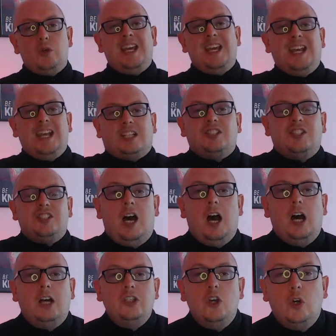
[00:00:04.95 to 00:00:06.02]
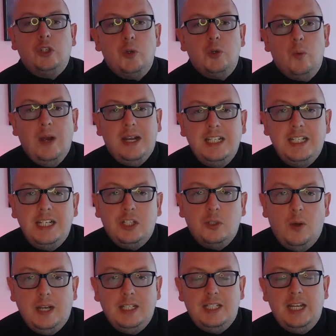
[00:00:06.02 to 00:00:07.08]
kickstart your
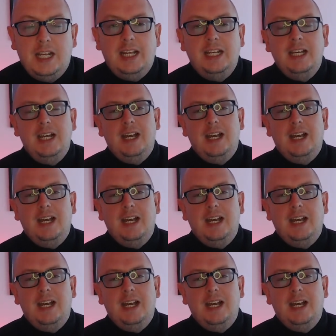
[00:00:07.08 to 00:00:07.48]
2020